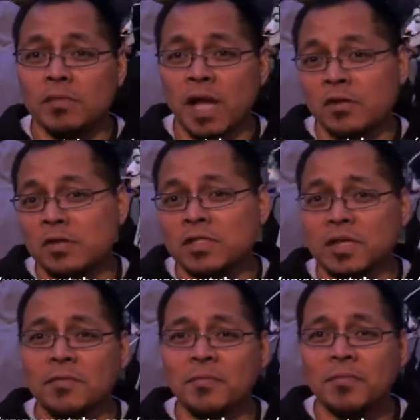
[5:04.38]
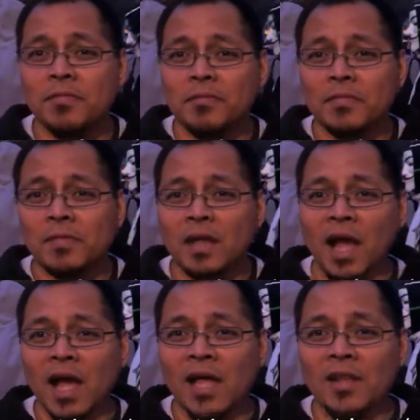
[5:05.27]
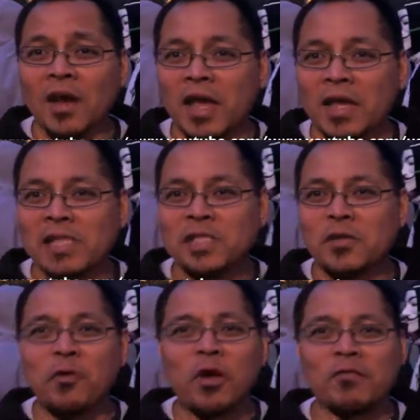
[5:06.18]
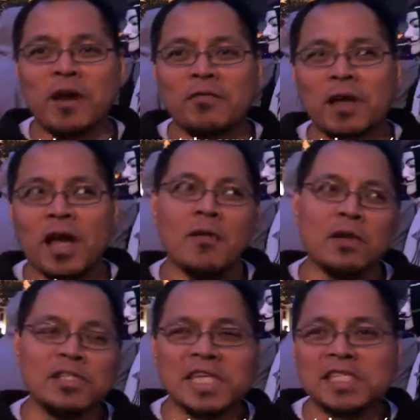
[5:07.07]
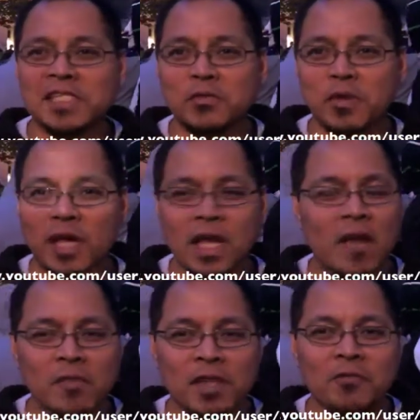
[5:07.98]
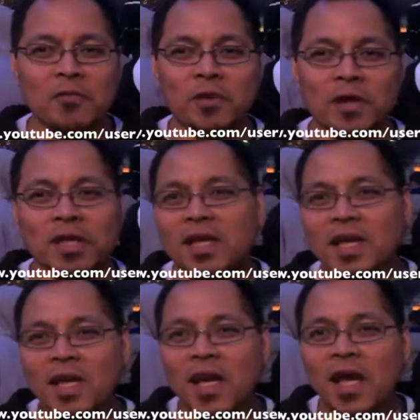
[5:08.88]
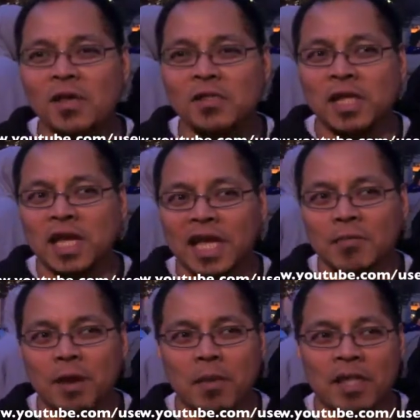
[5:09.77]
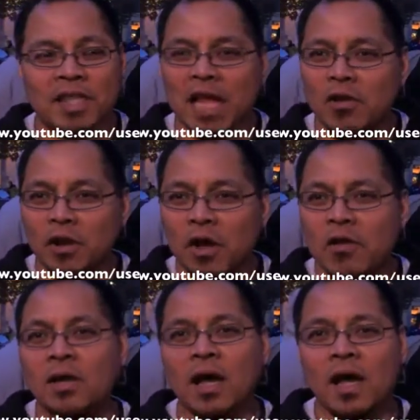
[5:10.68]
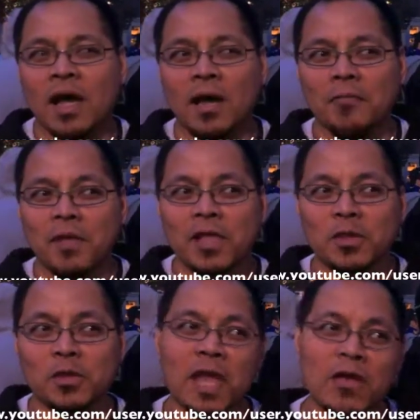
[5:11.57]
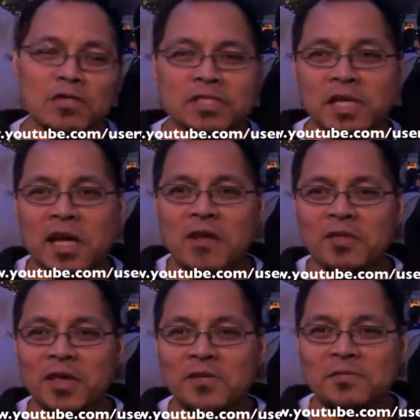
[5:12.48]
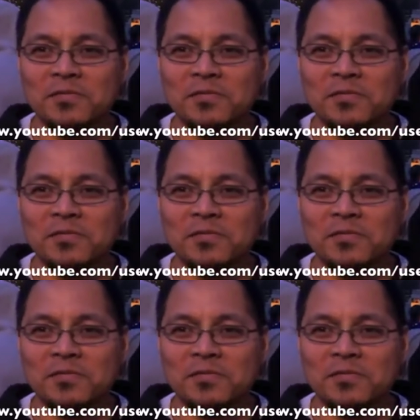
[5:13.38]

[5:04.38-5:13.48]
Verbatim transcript: Saturday, Sunday off. Uh, no, I actually work five, uh, well, six days a week. I come in after work. Good, good. Usually I get it by about nine o'clock. Uh, today was uh, half day.